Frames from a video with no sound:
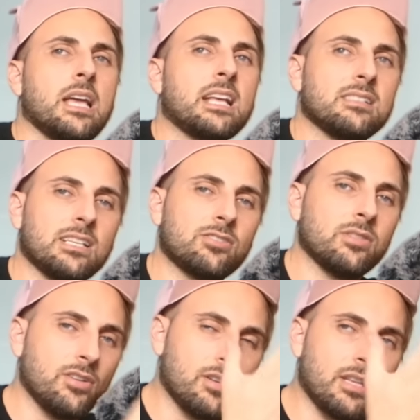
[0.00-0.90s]
It's
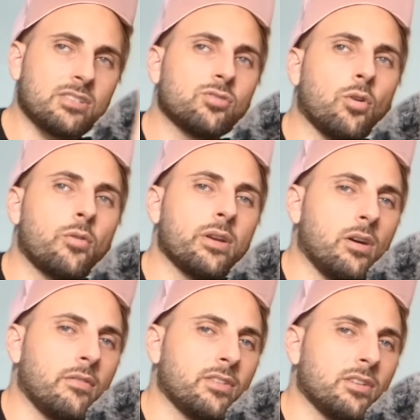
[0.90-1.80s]
literally, you know, that story
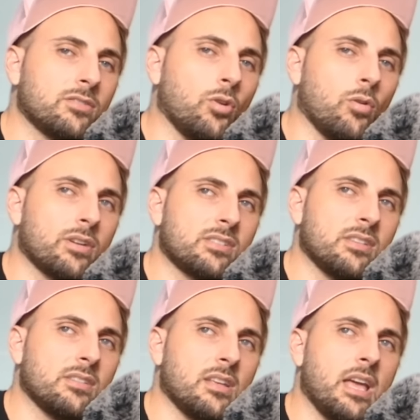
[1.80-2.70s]
of the tortoise
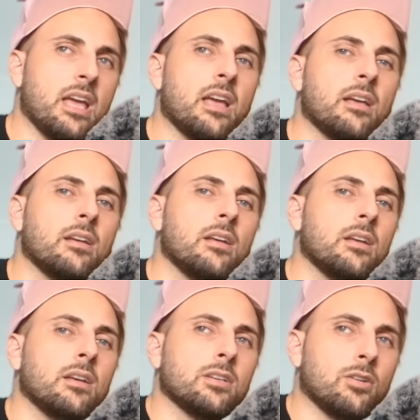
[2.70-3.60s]
and the hare.
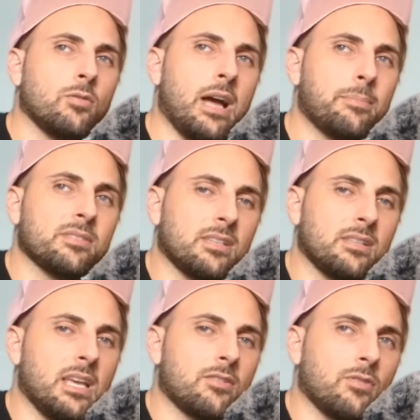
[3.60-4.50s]
You know what happens at
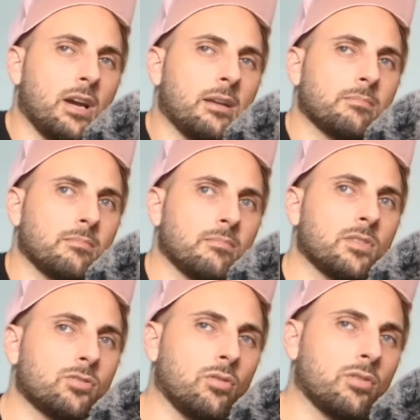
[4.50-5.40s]
the end, right?
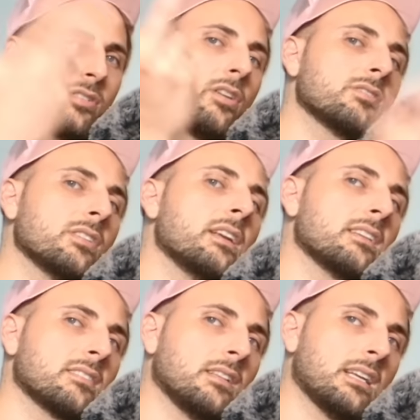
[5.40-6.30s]
The tortoise goes in,
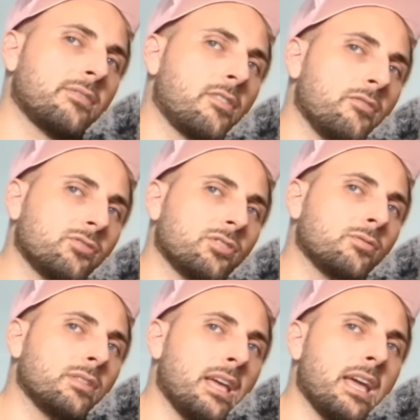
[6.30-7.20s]
has a glass of orange
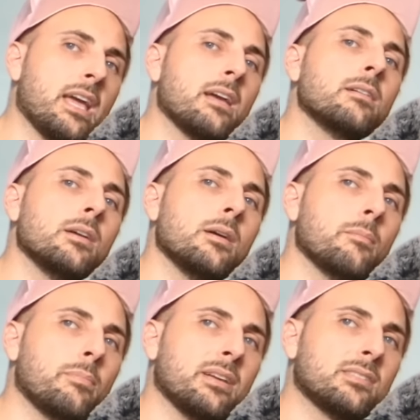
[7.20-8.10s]
juice with the hare,
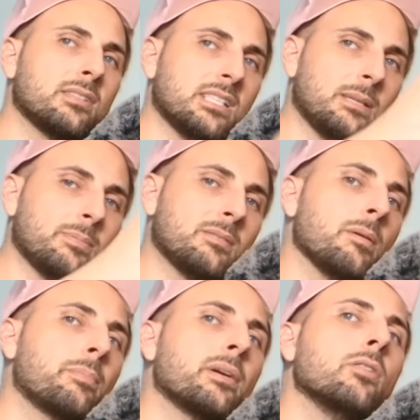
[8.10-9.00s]
basically sips him
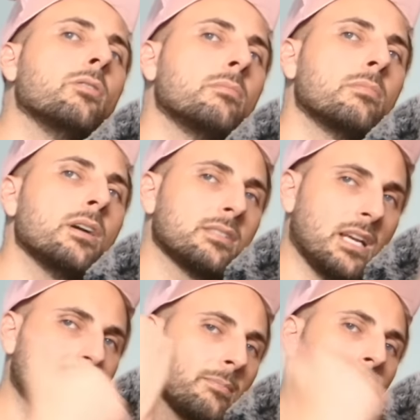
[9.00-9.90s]
a pill,
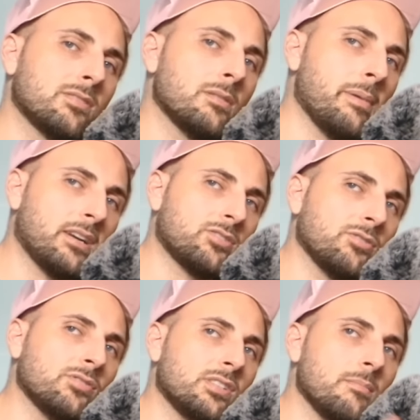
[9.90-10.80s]
takes him out to the back,
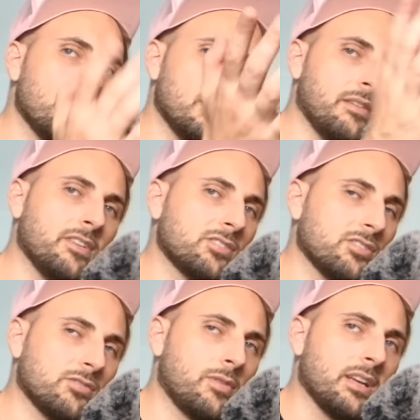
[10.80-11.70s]
shoots him, and then he
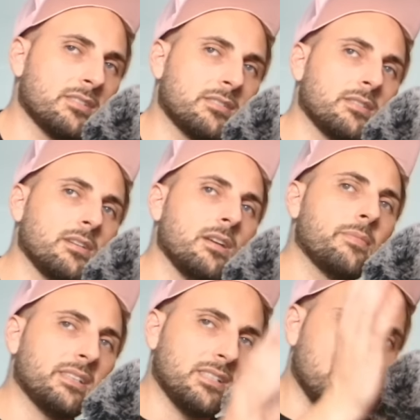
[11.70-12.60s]
finishes the race.
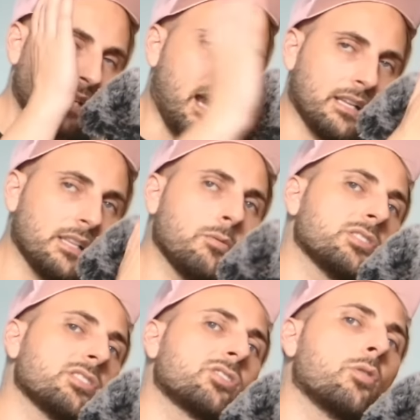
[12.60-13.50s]
That's exactly
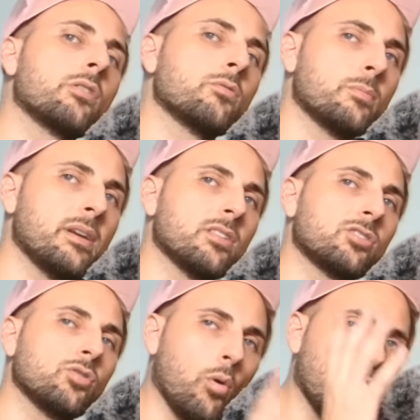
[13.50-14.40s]
what this story would be. The
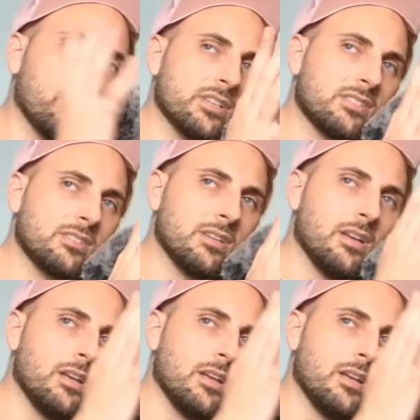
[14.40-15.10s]
tortoise